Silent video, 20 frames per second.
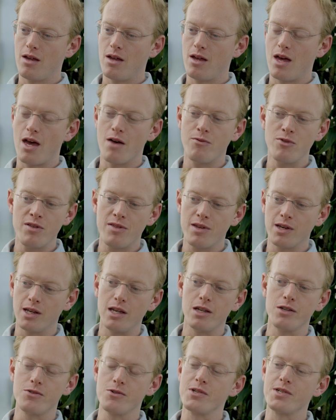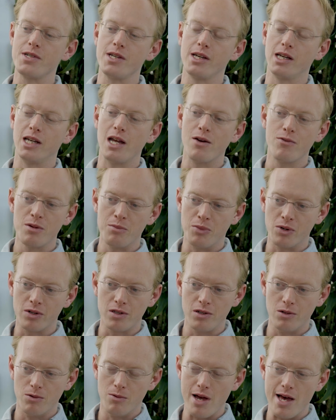everything interesting in every book
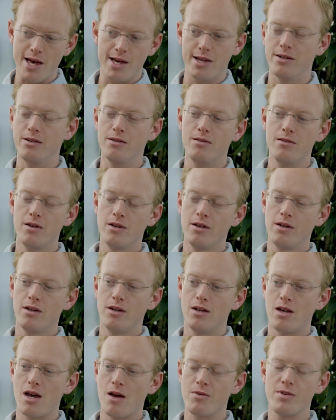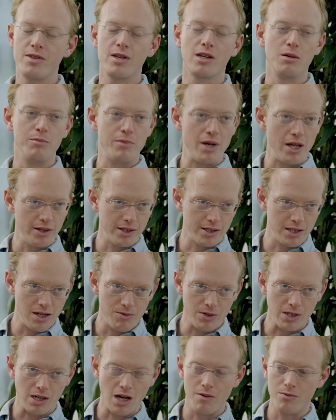you read, everything compelling in
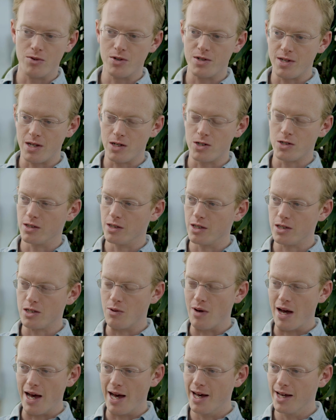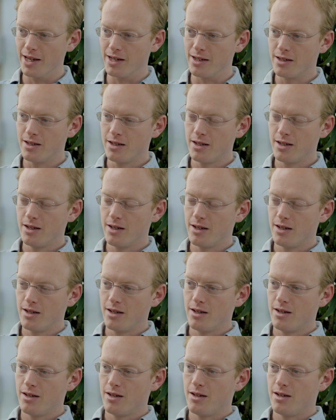every conversation that you had,
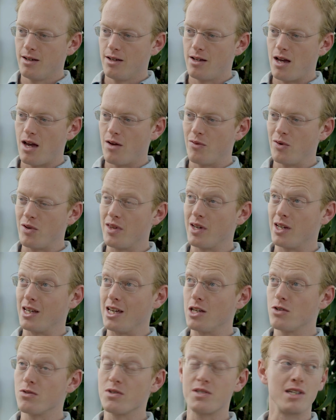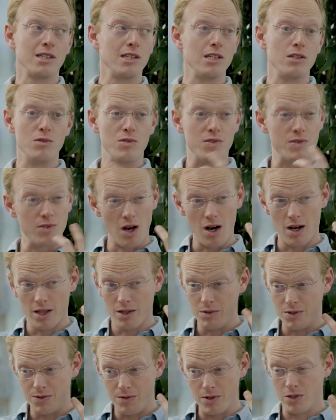everything interesting that you saw that
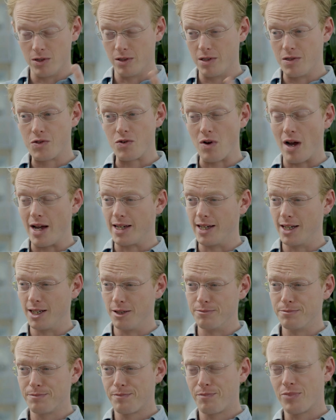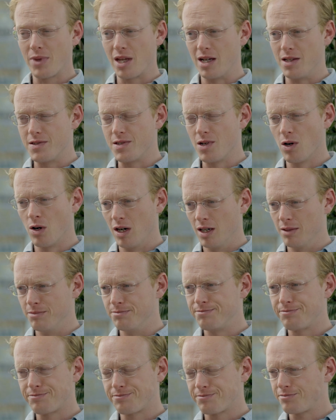was visually striking, and so
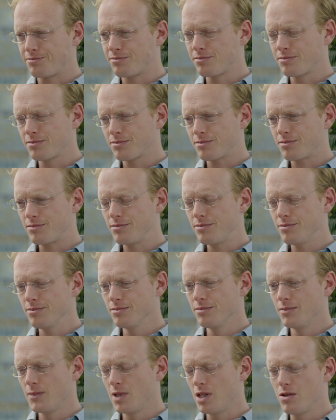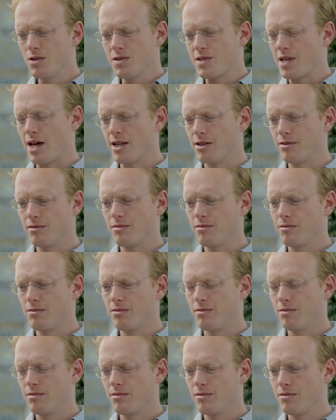on, you just had
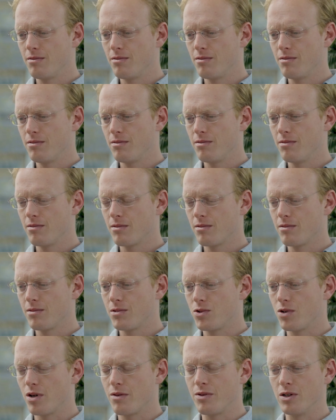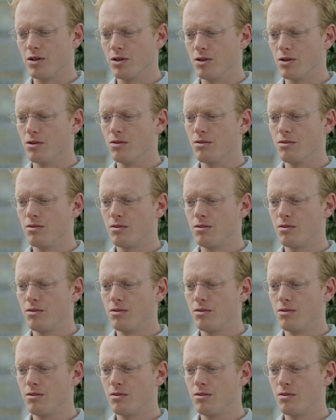trivial